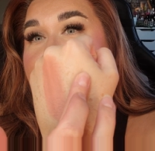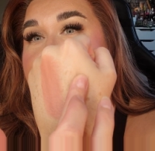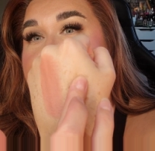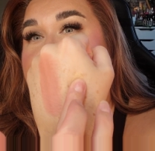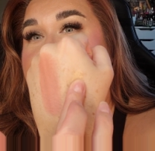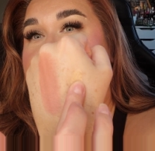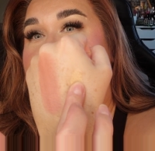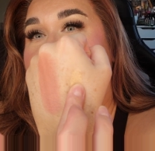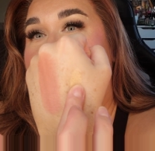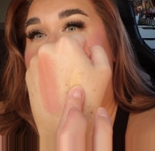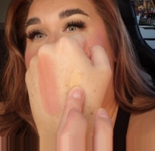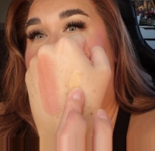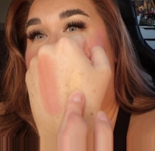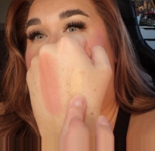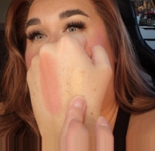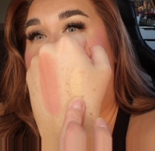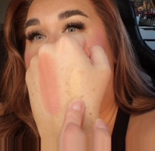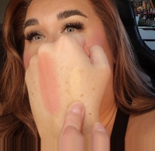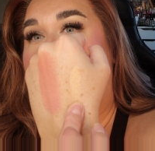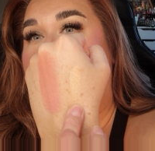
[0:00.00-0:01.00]
somewhat of a
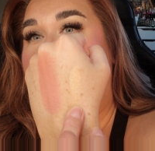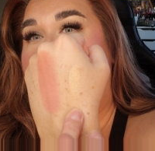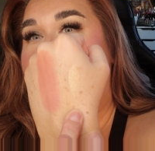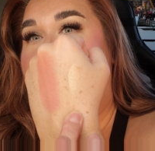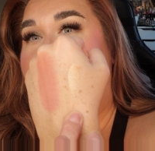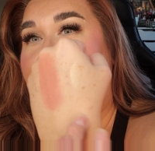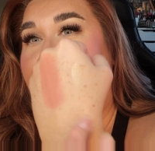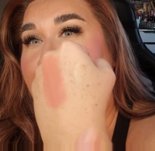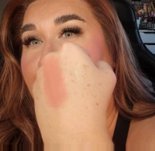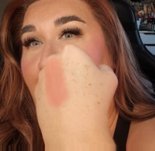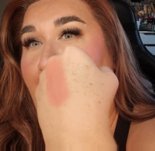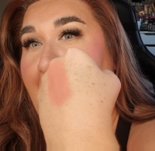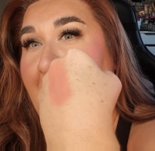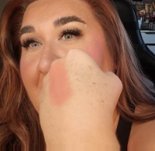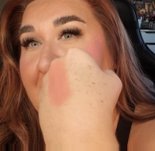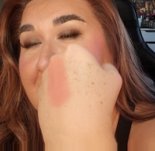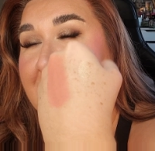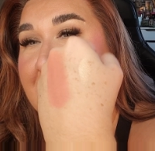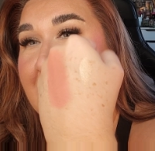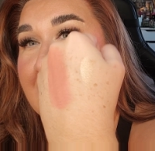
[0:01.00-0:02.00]
problematic
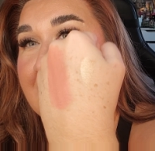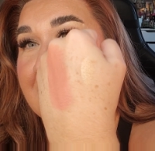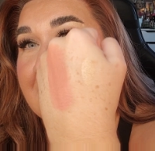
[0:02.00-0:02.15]
brand